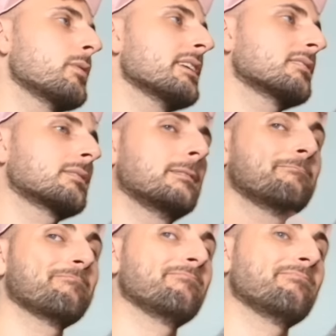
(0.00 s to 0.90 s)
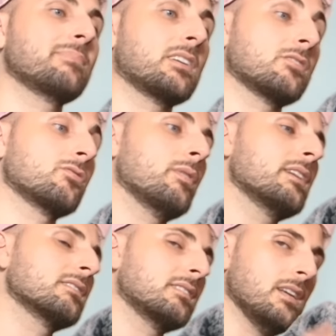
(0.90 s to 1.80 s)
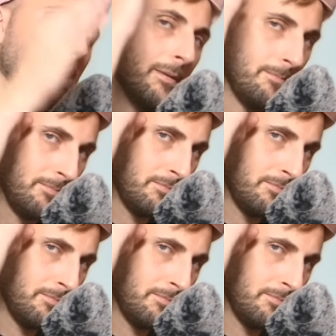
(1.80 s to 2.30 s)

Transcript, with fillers: rest, I guess we'll wait and see, yeah?